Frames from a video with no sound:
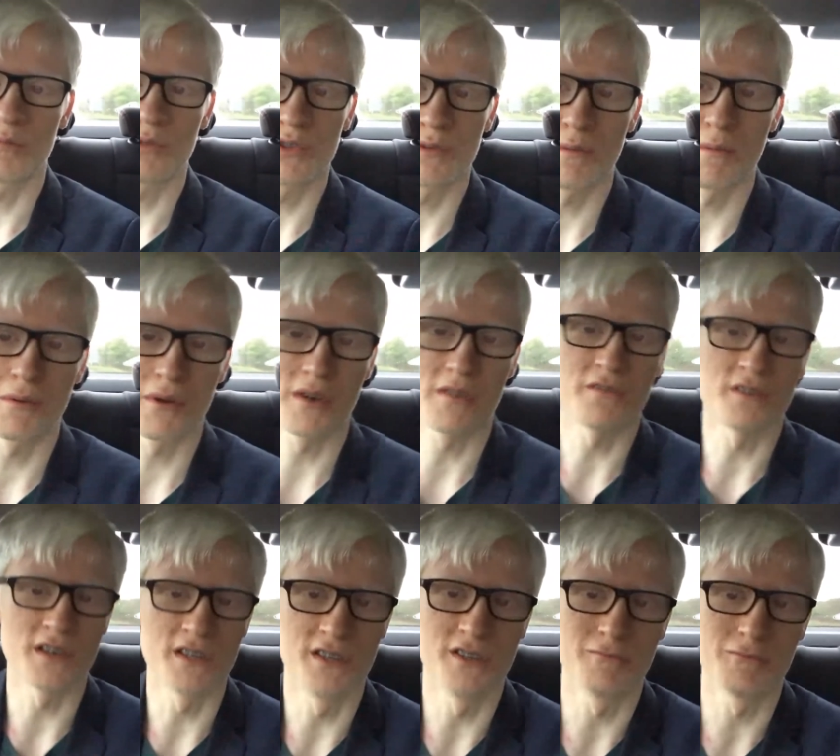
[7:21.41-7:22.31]
should be pretty
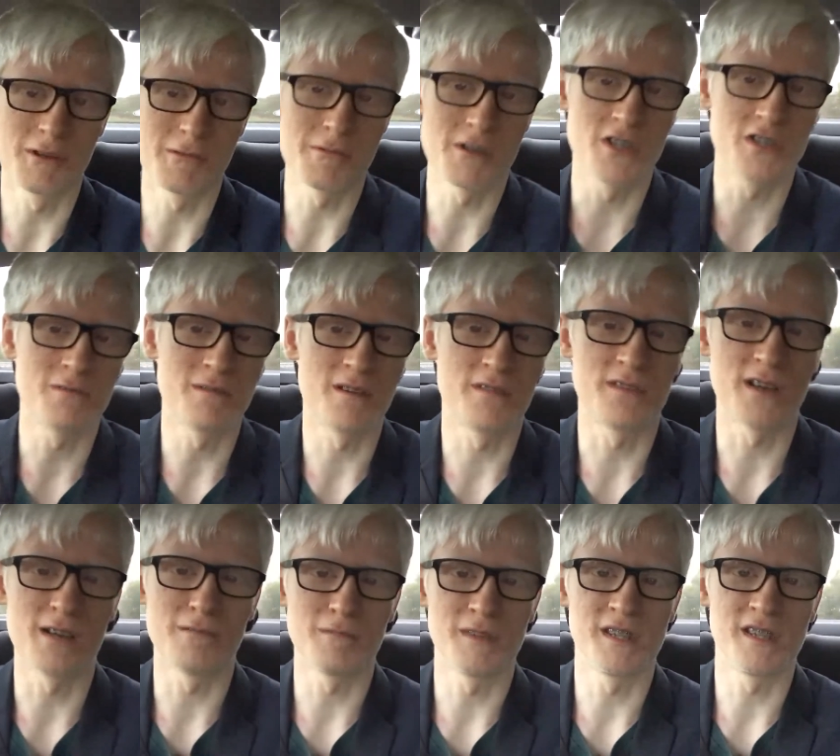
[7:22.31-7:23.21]
fun. There'll be a bunch of my
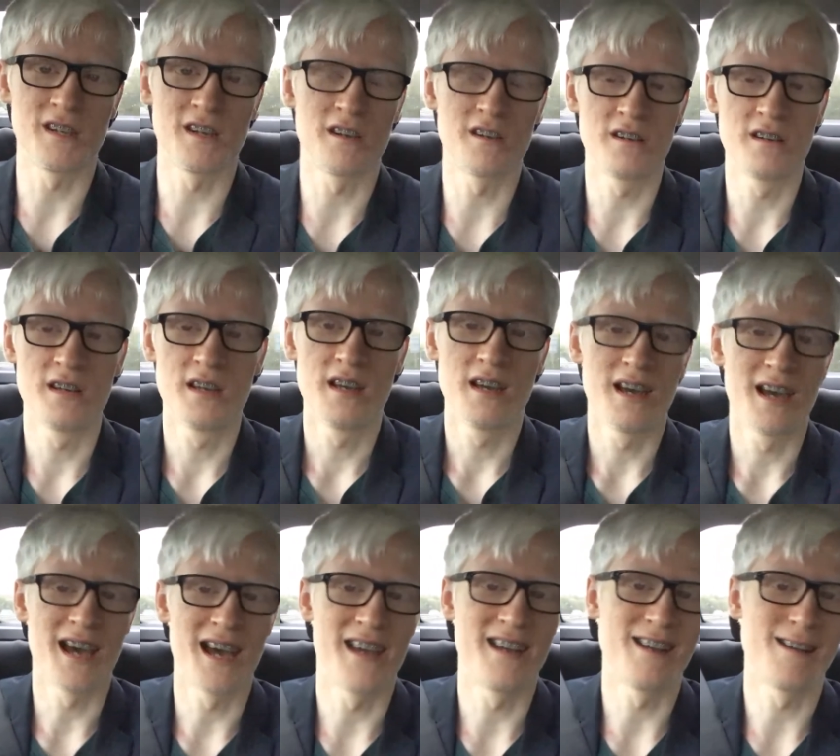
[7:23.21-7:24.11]
family there,
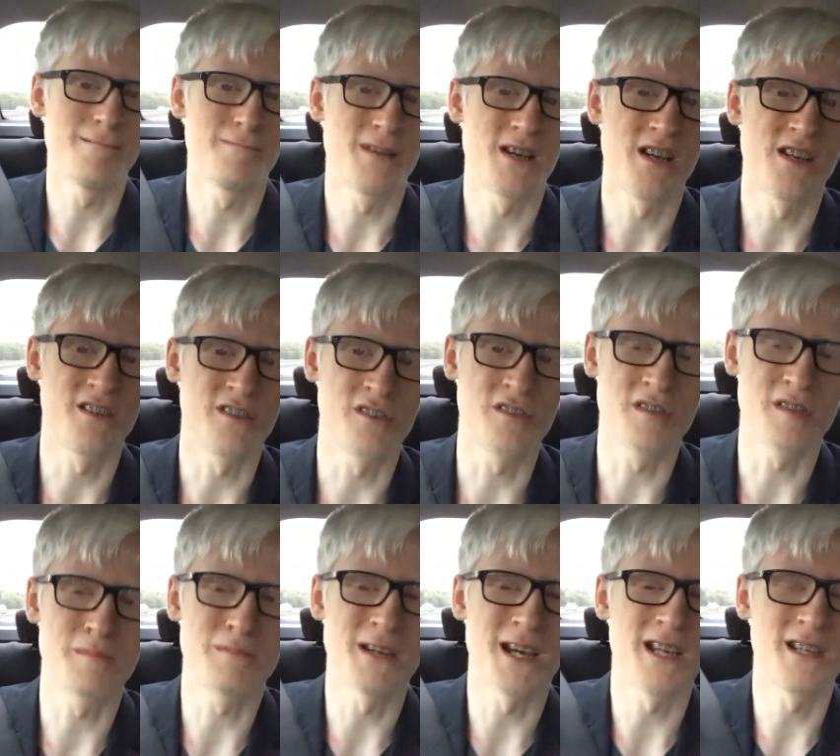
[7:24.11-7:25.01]
and my
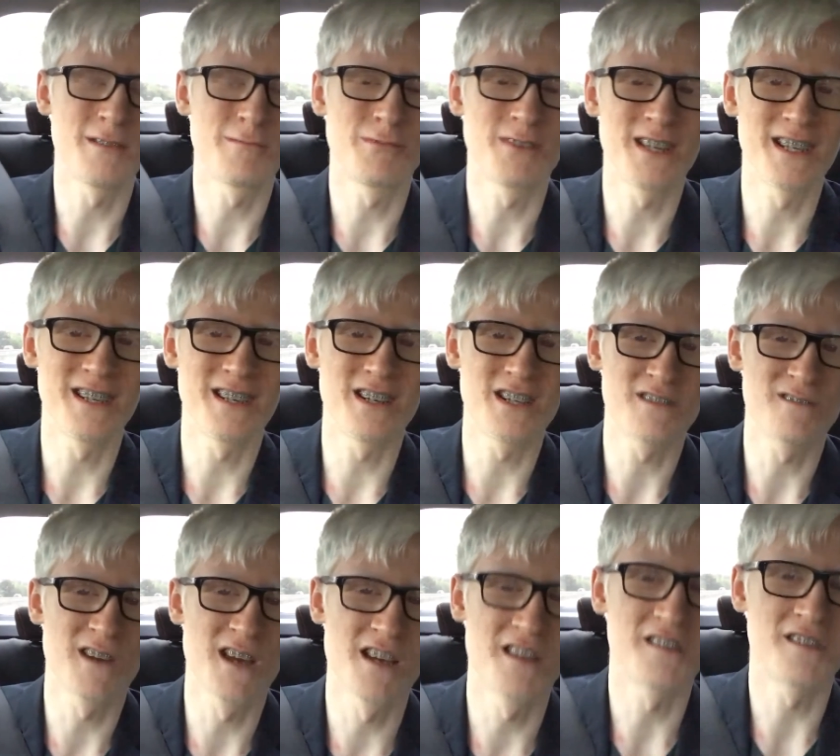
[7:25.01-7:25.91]
uncle's band are playing there as
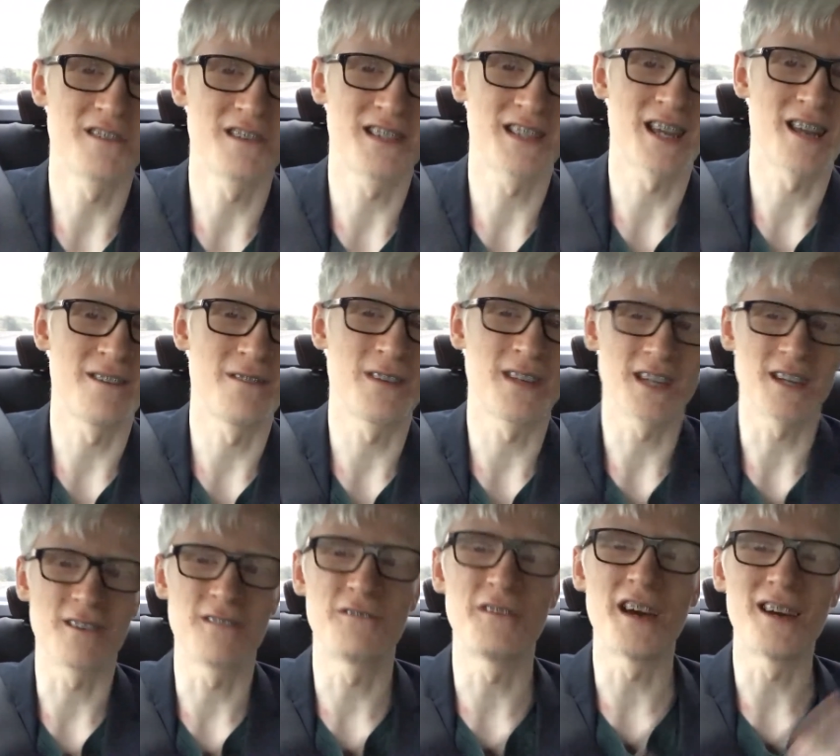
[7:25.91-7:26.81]
well, so it's kind of
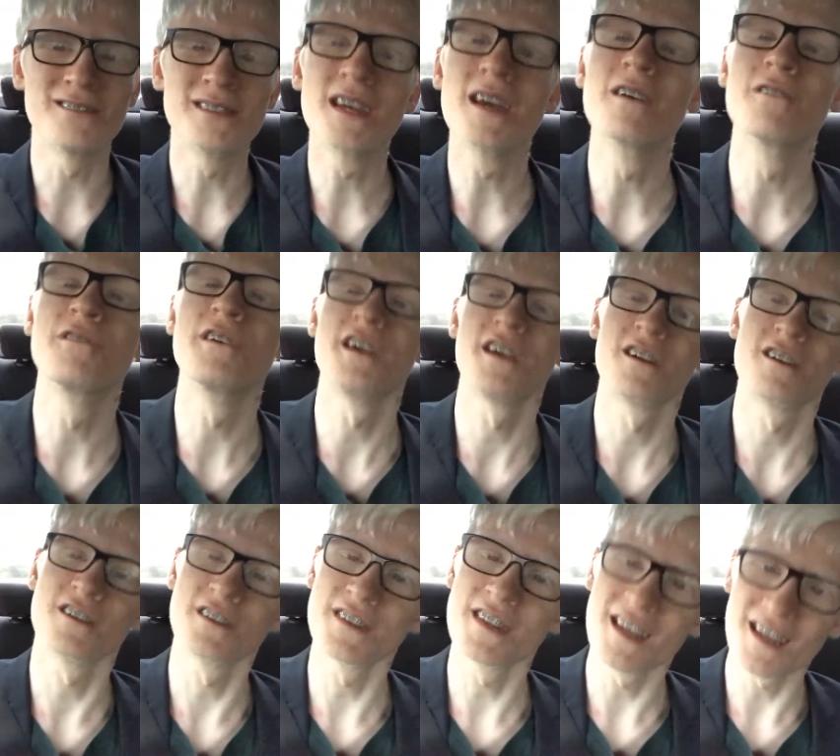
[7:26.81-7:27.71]
like a family
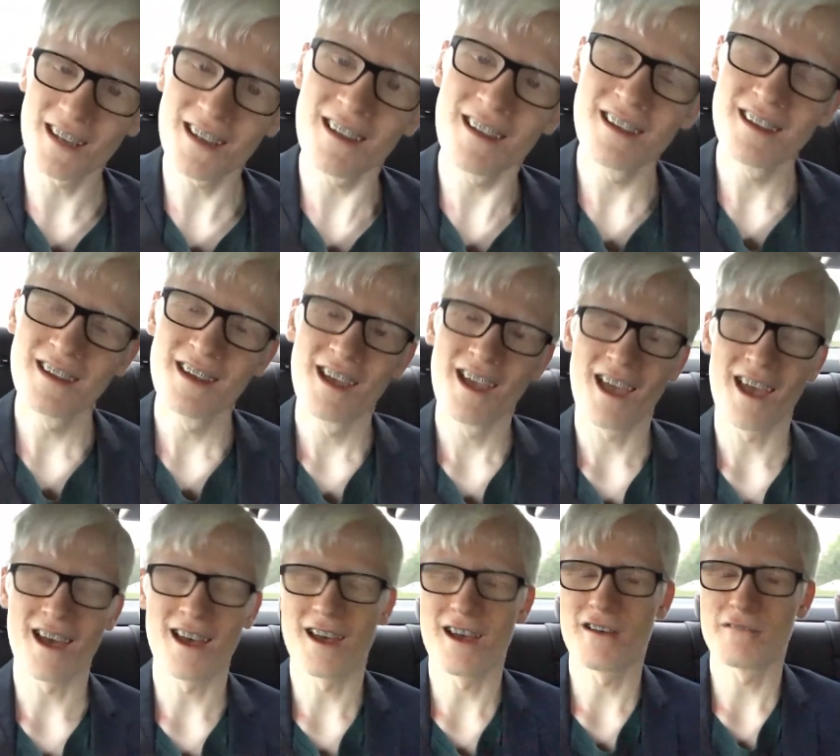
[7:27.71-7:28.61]
affair thing.
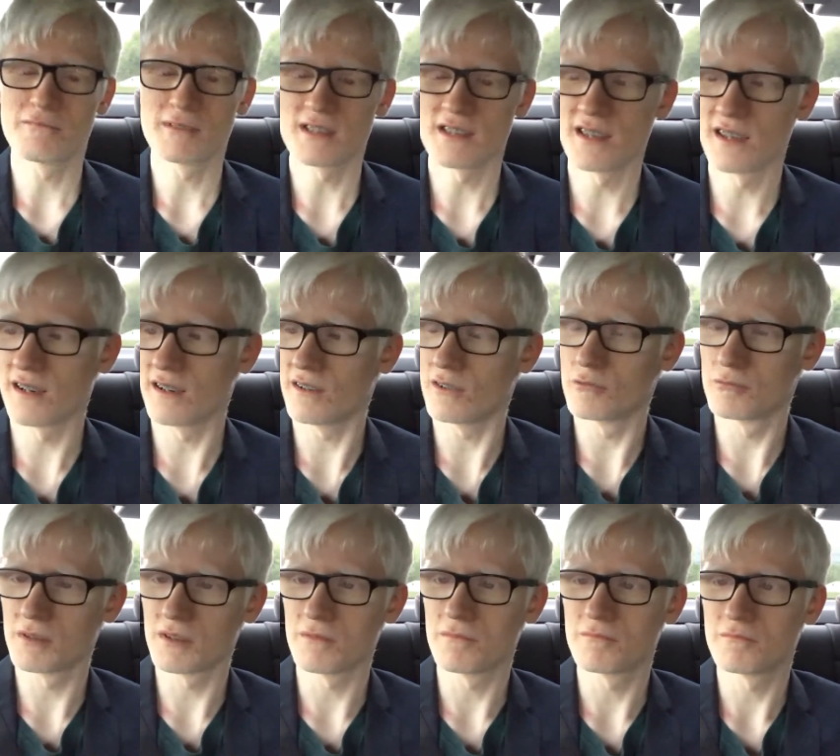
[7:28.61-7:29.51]
But yeah,
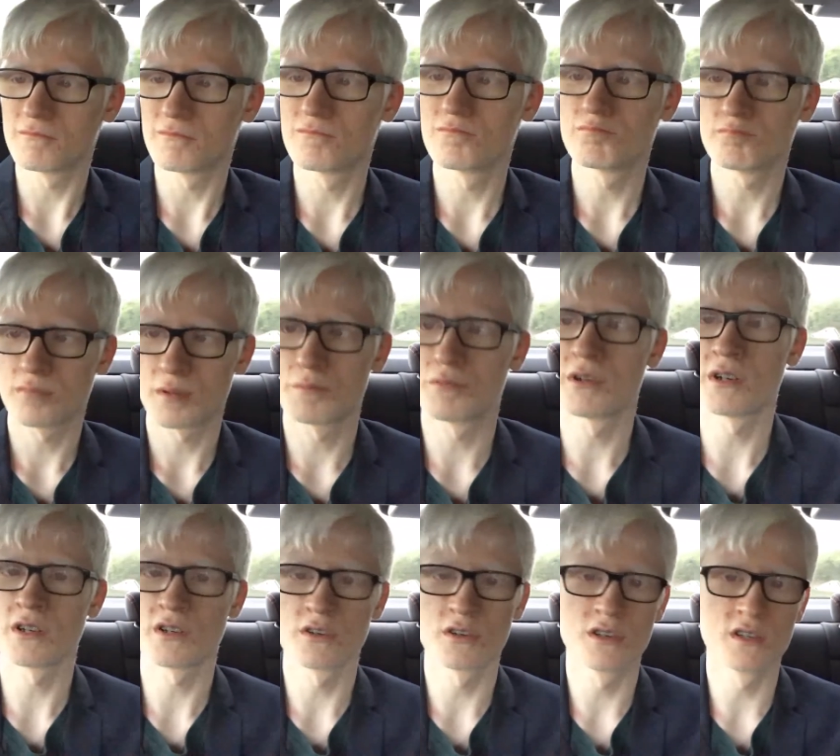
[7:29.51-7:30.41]
we. Been
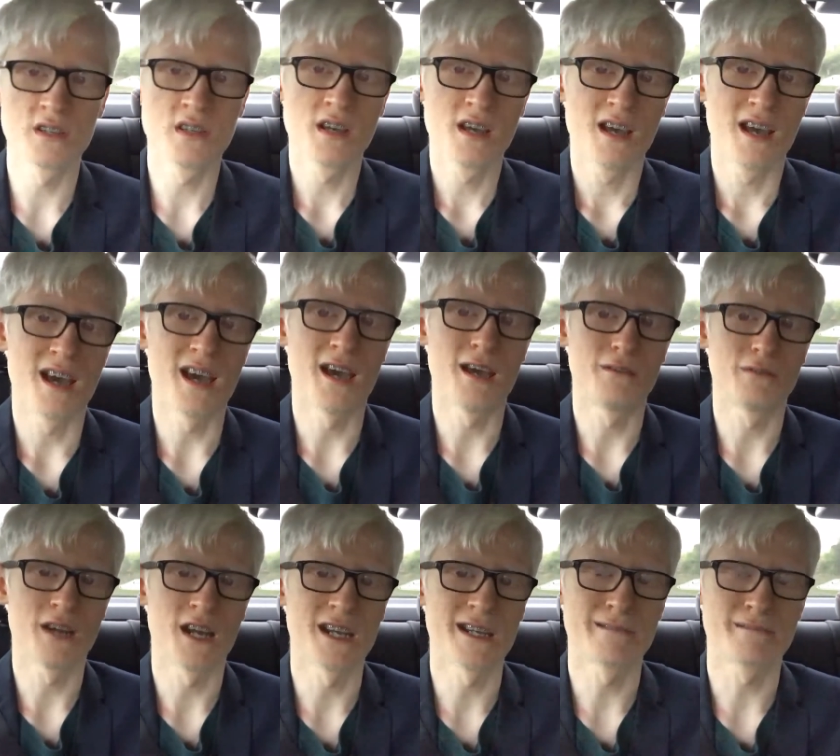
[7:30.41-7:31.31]
pretty good.
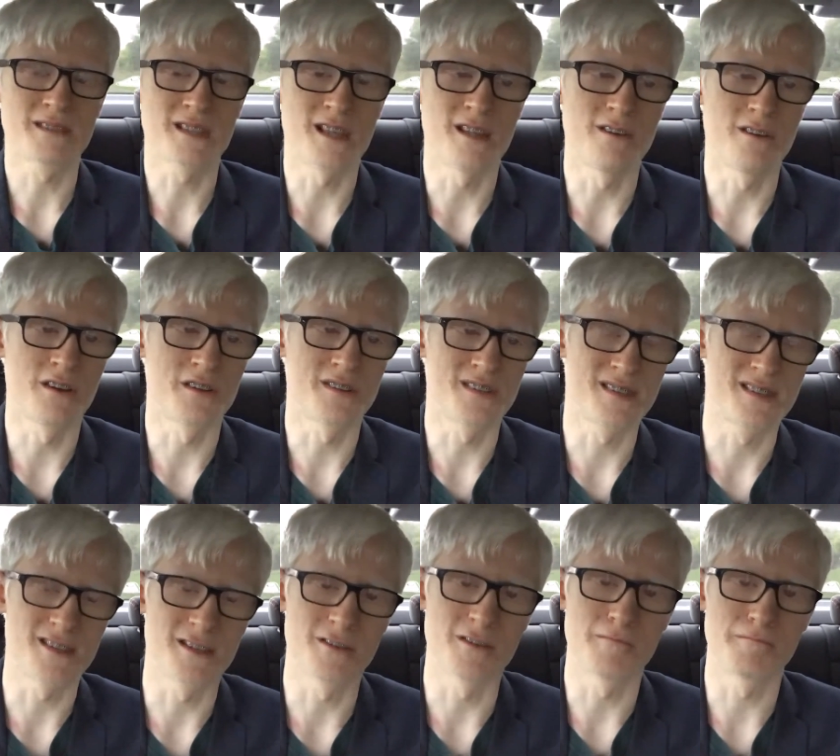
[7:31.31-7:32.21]
We're heading up to
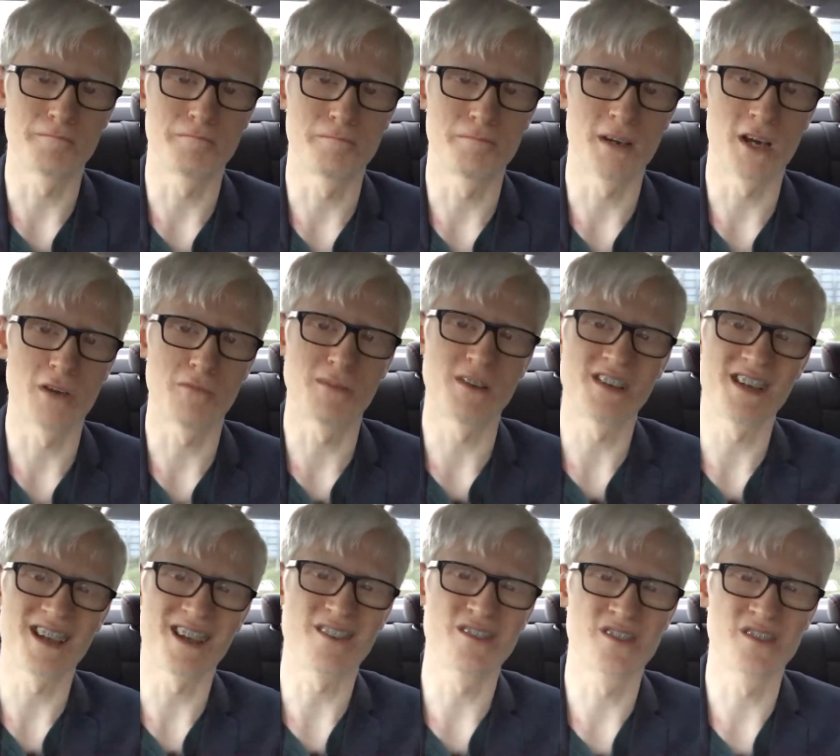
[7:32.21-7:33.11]
Glenrothes to
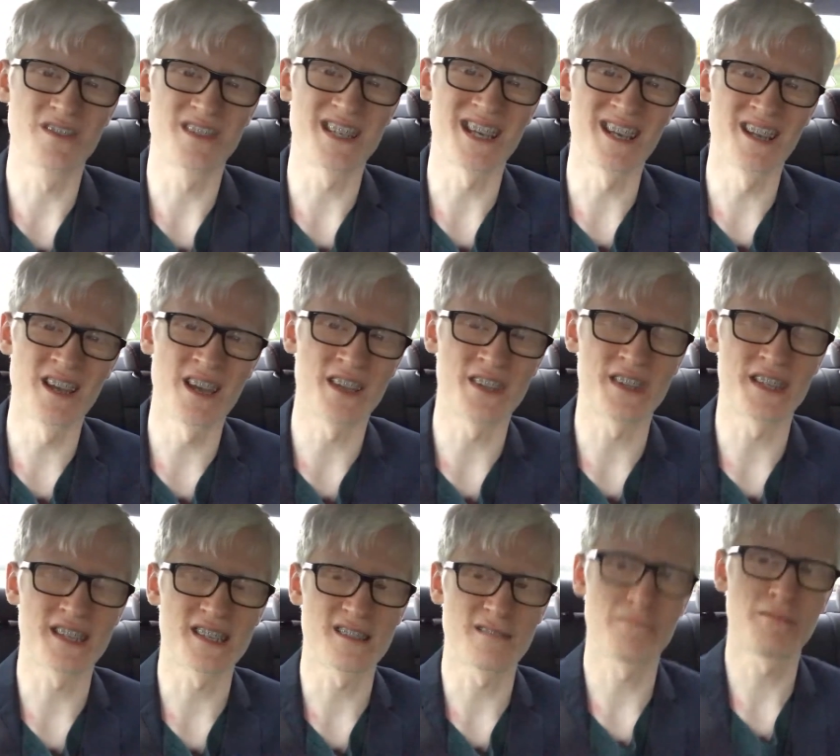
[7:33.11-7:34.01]
Balbirnie House Hotel, I
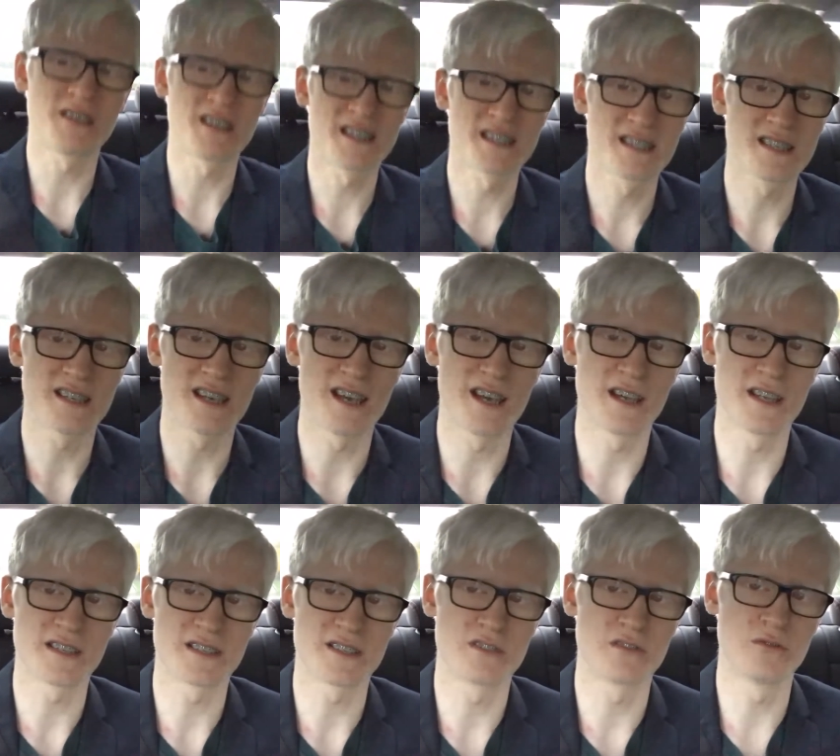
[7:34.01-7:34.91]
think is the place.
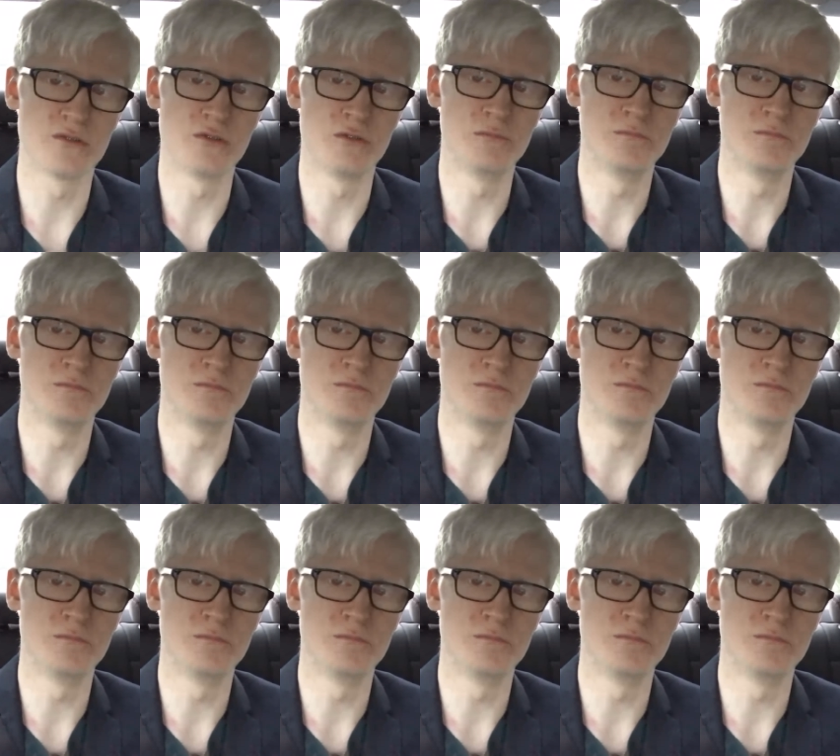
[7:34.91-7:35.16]
So